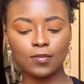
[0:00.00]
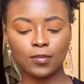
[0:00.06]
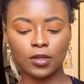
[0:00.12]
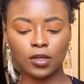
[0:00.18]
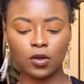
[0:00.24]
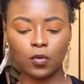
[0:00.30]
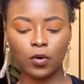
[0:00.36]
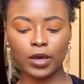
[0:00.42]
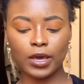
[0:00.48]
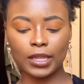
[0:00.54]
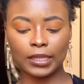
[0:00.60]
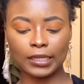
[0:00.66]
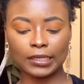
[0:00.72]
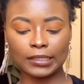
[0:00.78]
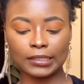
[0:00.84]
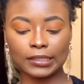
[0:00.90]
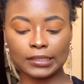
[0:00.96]
I'm gonna wear a
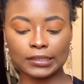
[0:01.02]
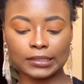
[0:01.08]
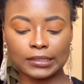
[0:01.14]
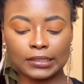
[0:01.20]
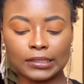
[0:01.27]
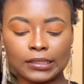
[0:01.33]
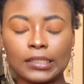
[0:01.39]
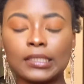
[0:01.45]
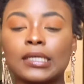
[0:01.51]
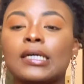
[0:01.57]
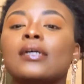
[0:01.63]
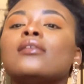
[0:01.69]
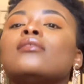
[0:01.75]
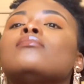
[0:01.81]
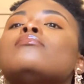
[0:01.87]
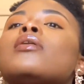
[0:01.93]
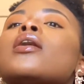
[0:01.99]
little
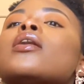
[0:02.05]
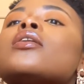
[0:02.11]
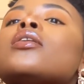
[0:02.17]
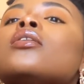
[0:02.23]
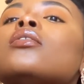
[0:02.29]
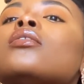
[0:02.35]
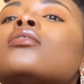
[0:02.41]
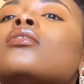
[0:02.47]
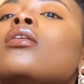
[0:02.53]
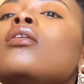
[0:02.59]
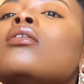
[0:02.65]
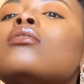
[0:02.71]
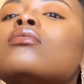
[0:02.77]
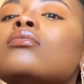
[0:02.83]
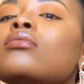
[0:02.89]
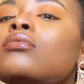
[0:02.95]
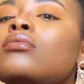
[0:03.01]
body
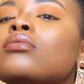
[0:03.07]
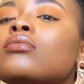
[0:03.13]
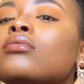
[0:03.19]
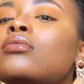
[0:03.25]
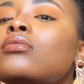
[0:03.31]
glow